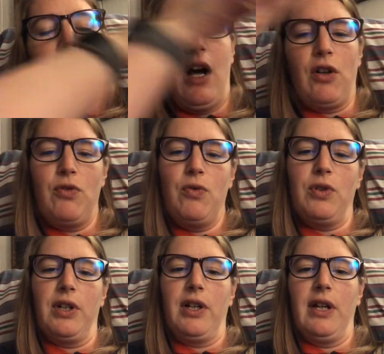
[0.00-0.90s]
a
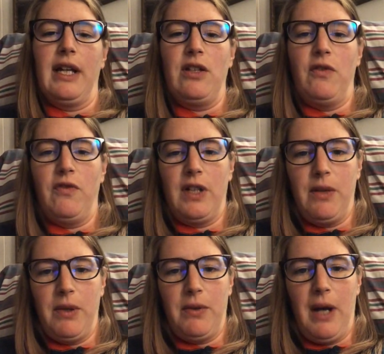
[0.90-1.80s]
cooler and you fill
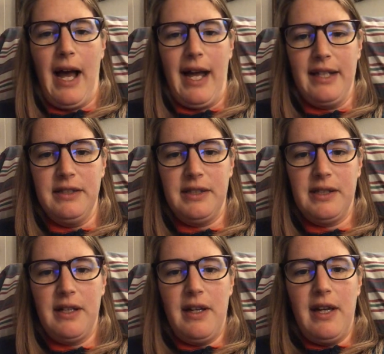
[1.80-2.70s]
it with
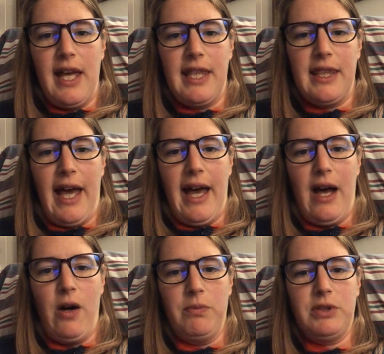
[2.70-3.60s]
ice, and that
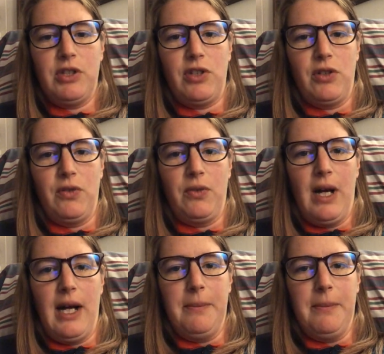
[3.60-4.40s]
helps to